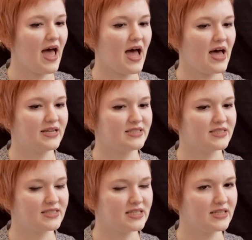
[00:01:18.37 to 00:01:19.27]
and
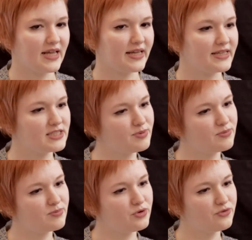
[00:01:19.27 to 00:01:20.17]
lately it's
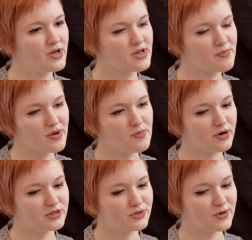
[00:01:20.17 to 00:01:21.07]
been moving a bit
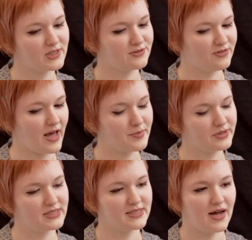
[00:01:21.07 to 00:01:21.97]
more towards
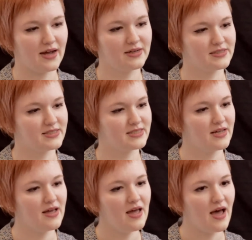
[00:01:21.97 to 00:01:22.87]
flapper styles.
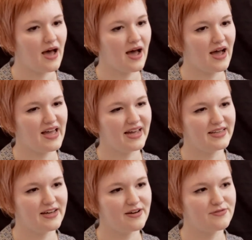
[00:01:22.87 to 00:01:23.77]
I
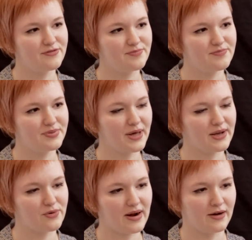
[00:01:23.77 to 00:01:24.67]
love
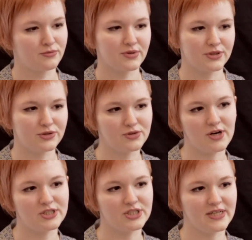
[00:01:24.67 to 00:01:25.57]
playing around with
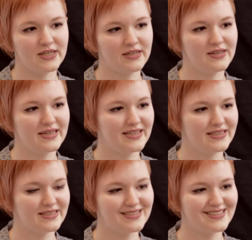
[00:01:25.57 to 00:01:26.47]
androgyny
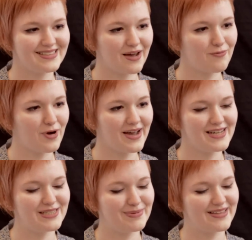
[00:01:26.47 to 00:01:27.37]
in some
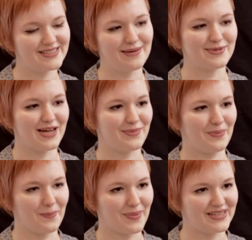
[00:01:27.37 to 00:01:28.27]
ways, but at the same
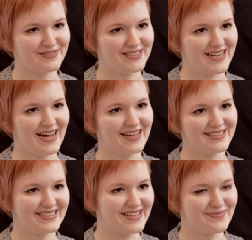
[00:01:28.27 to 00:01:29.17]
time my style
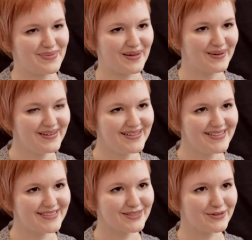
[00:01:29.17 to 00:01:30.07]
can be
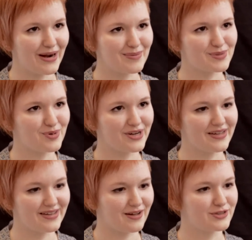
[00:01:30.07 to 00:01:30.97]
described as
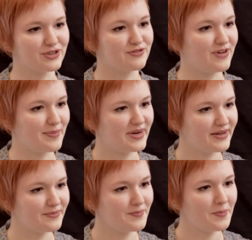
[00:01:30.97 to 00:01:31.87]
pretty ultra
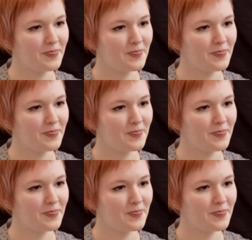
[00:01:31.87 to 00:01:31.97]
feminine.